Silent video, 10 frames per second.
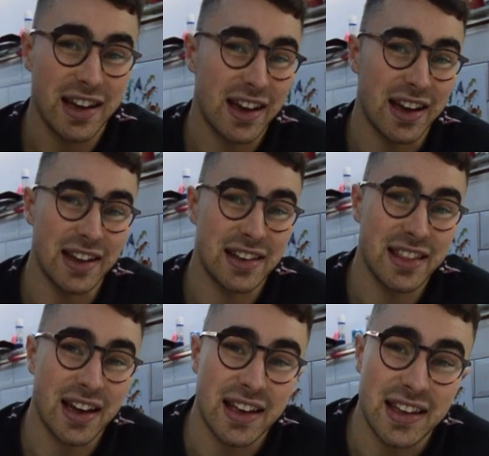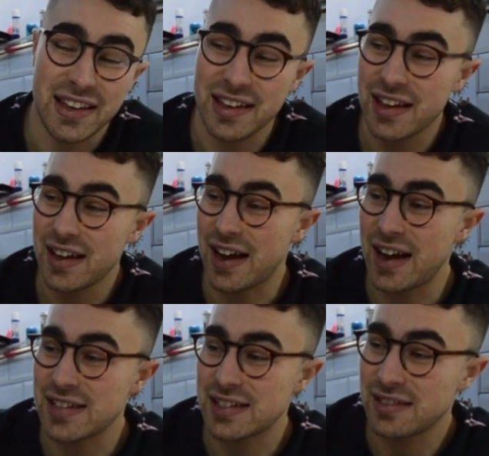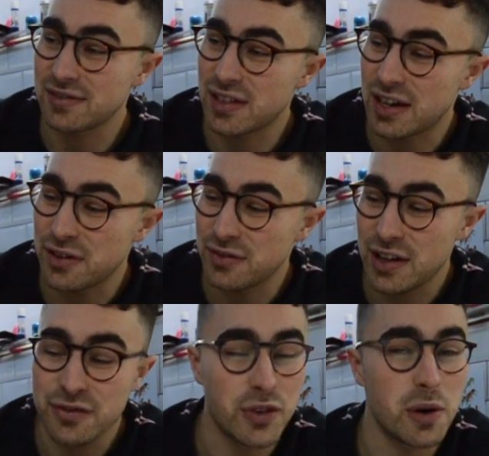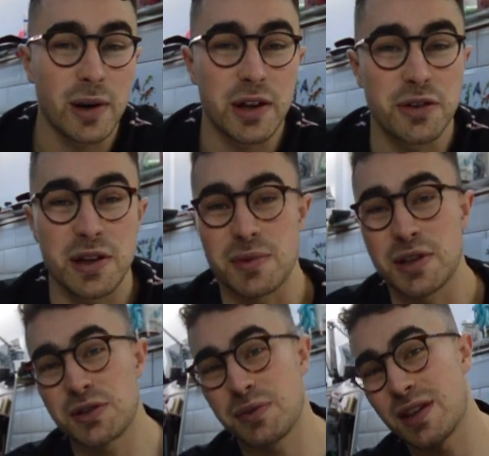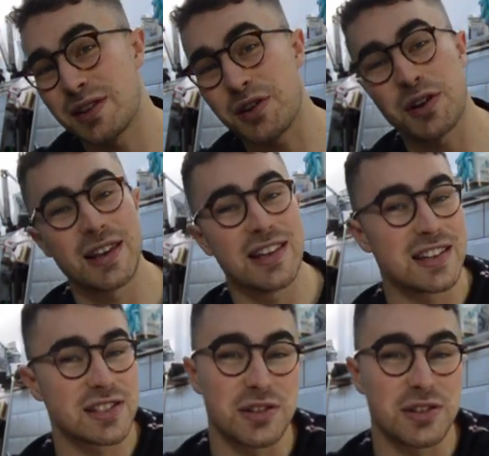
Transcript: and that he has kind of informal agreements with colleagues